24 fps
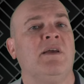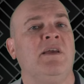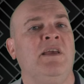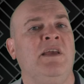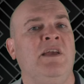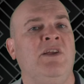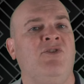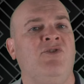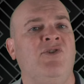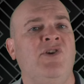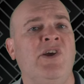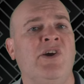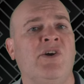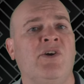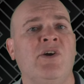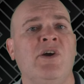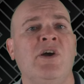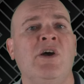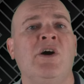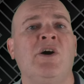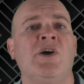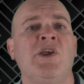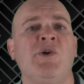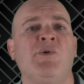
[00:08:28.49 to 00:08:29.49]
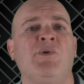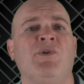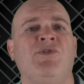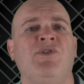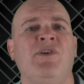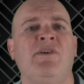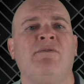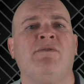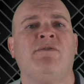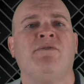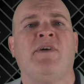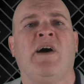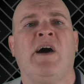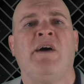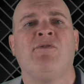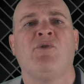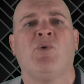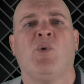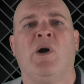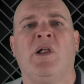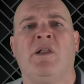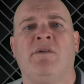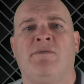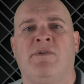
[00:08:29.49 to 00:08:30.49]
Each year, you receive 5
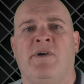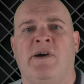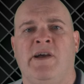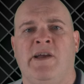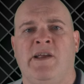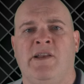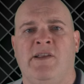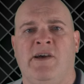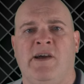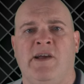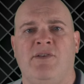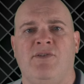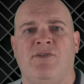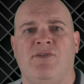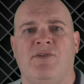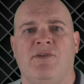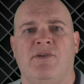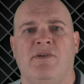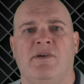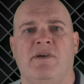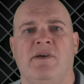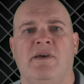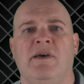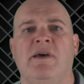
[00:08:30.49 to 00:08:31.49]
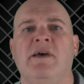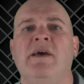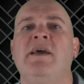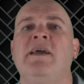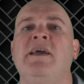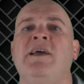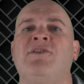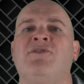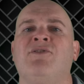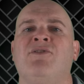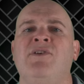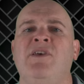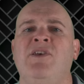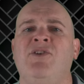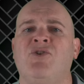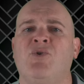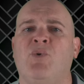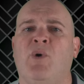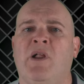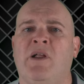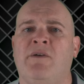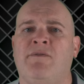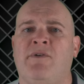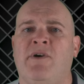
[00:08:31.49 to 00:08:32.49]
qualifying nights. It's these
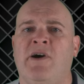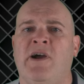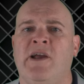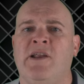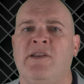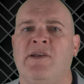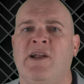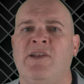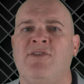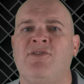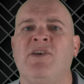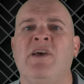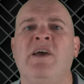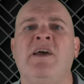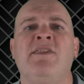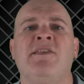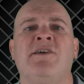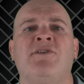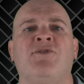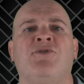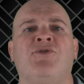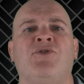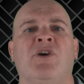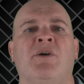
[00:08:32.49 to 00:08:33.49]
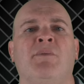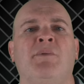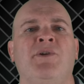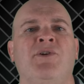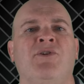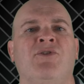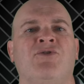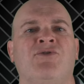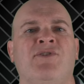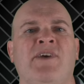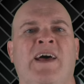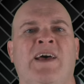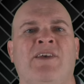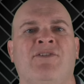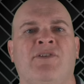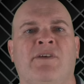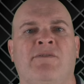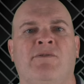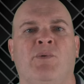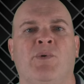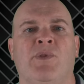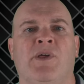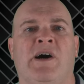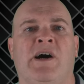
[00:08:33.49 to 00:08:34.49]
qualifying nights that determine your status
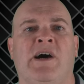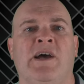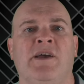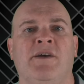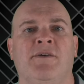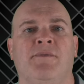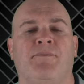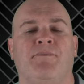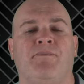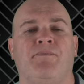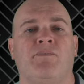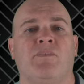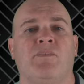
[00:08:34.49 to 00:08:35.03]
level with Hyatt.